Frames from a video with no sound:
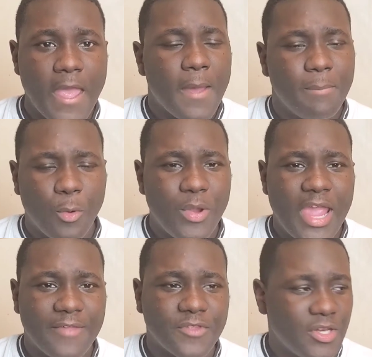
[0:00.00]
But we
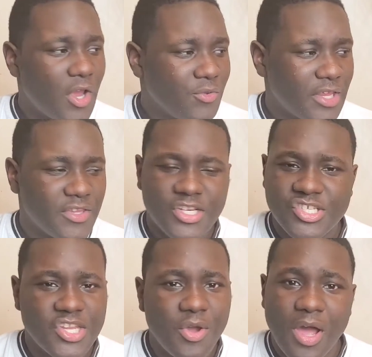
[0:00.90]
have to know that there's
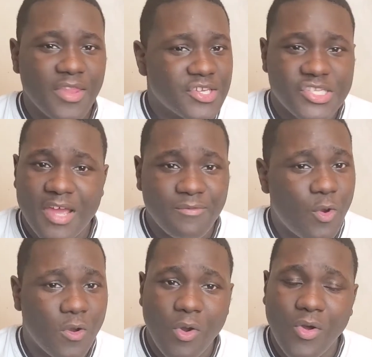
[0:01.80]
still other stuff
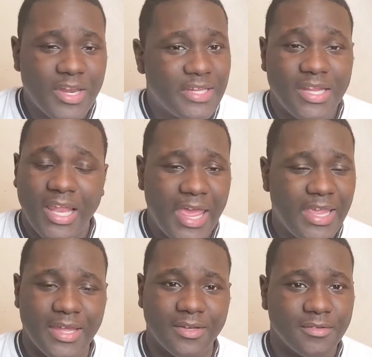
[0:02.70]
going on in the
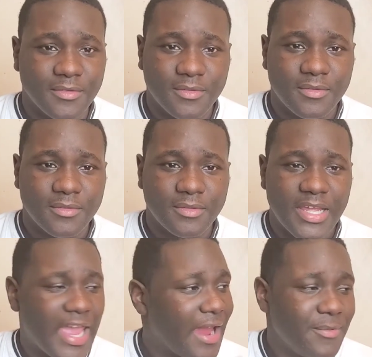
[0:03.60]
land.
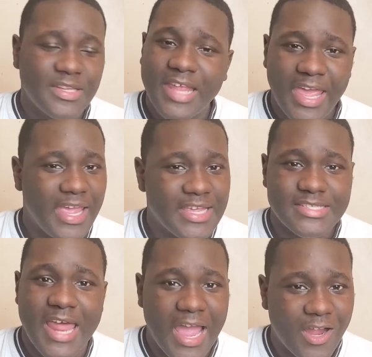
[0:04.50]
Everything is
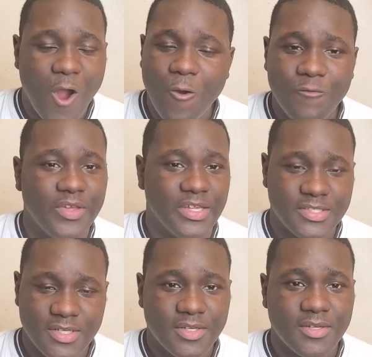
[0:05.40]
not COVID.